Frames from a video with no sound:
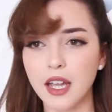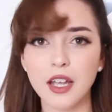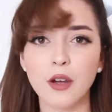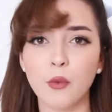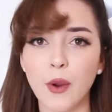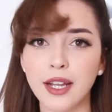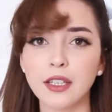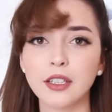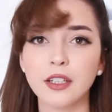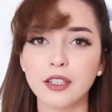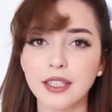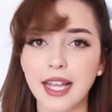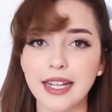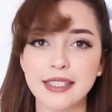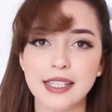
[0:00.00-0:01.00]
a regular
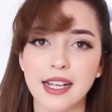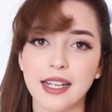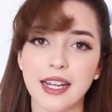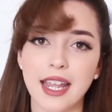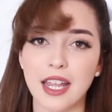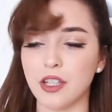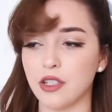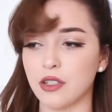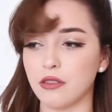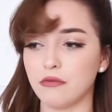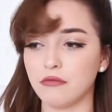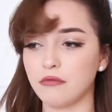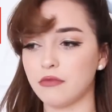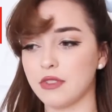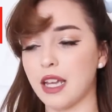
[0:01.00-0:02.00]
like secondhand
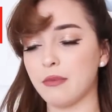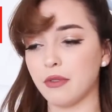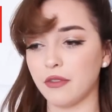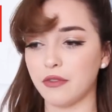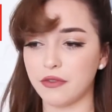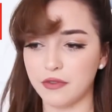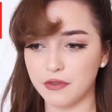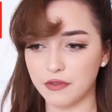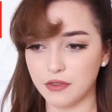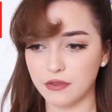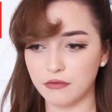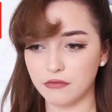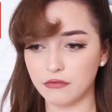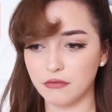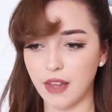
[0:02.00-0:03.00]
type of
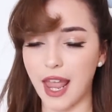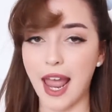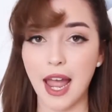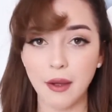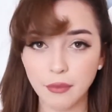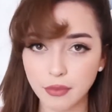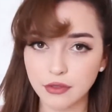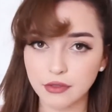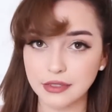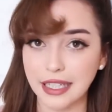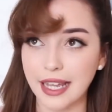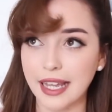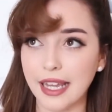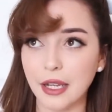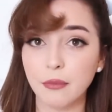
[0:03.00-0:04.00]
app
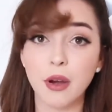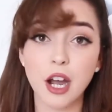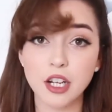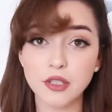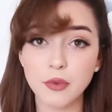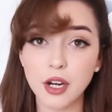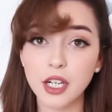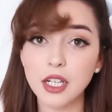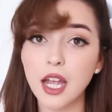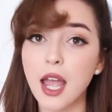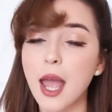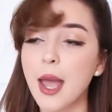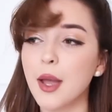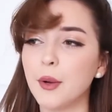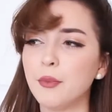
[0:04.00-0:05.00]
like Poshmark,
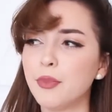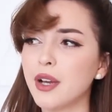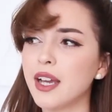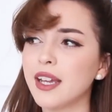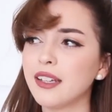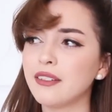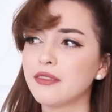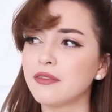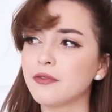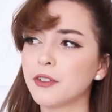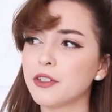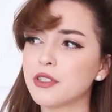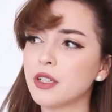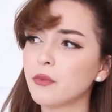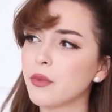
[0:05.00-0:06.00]
but
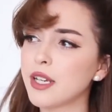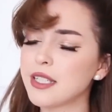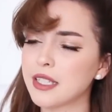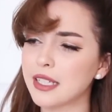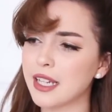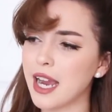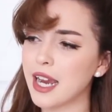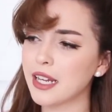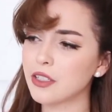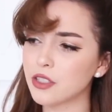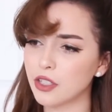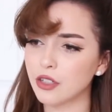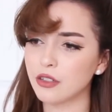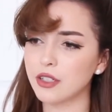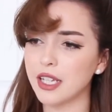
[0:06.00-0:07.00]
for some reason it kind of
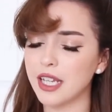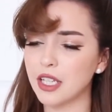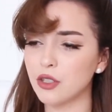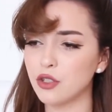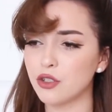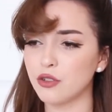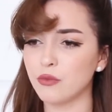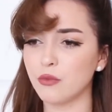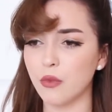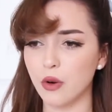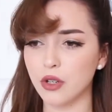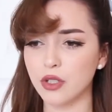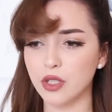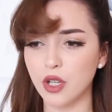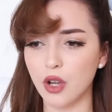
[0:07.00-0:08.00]
turned into
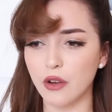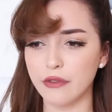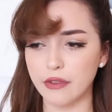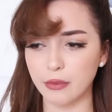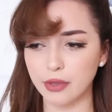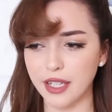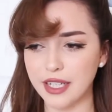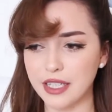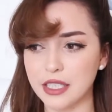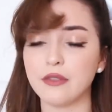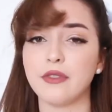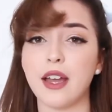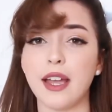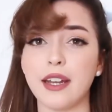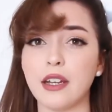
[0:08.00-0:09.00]
more so of a place to
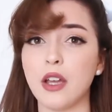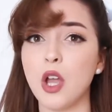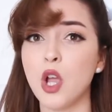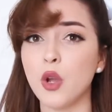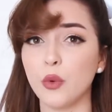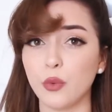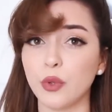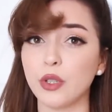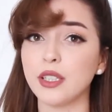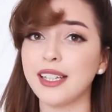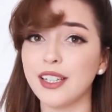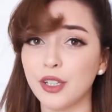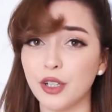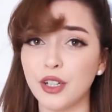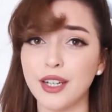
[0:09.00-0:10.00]
find
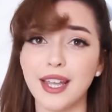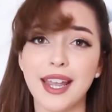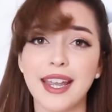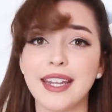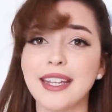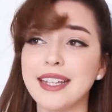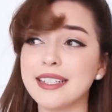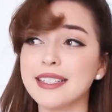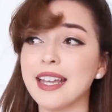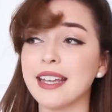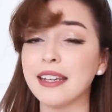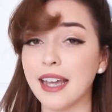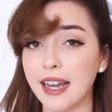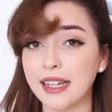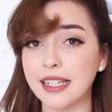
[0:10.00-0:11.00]
really good 80s
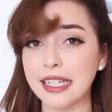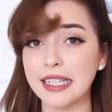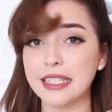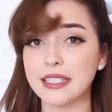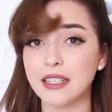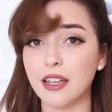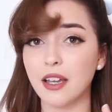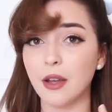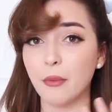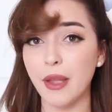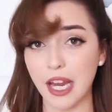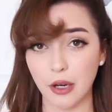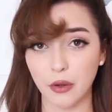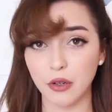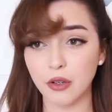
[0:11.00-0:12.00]
and 90s
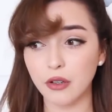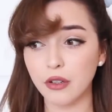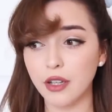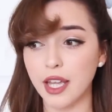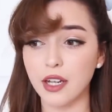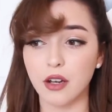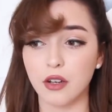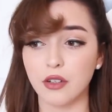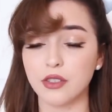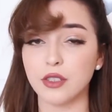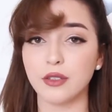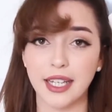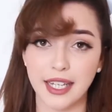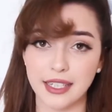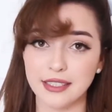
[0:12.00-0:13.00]
apparel and
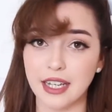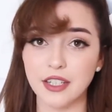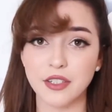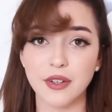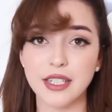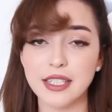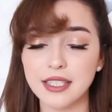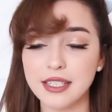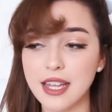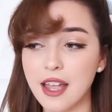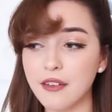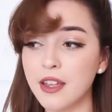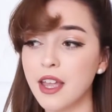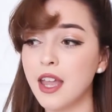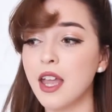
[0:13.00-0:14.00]
also like accessories and
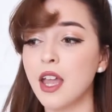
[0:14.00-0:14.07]
stuff.